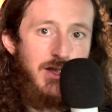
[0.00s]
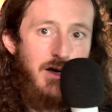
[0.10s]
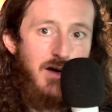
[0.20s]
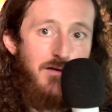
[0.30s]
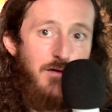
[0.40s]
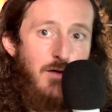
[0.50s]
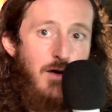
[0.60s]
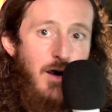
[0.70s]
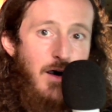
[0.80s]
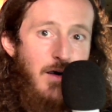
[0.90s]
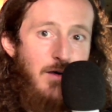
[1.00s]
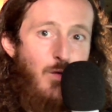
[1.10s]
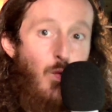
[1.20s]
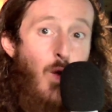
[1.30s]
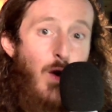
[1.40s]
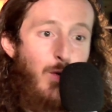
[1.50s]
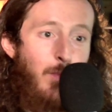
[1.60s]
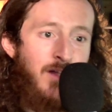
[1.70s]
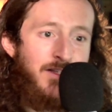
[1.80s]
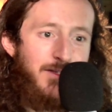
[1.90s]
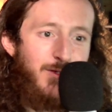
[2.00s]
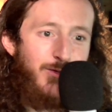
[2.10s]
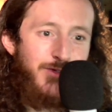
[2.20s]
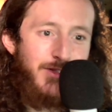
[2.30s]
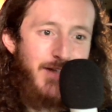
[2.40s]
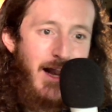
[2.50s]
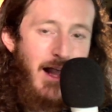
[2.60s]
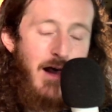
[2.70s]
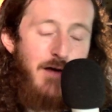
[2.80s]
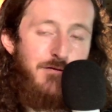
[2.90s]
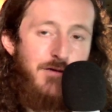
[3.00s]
of water molecules that have,